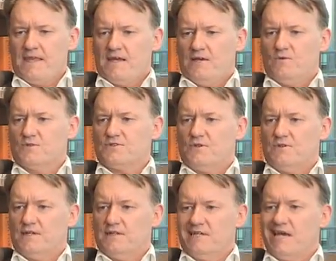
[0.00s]
and also
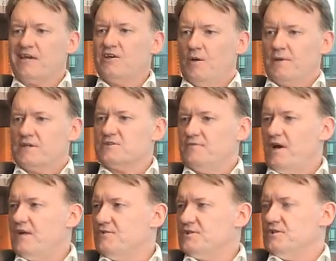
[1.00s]
the economics of
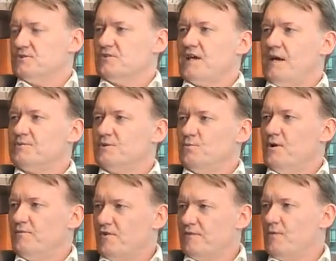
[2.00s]
high returns on capital
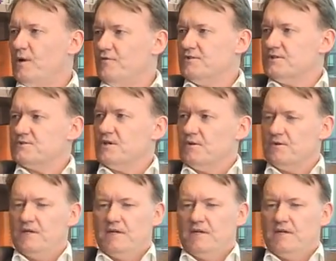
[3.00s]
work very well for us. So,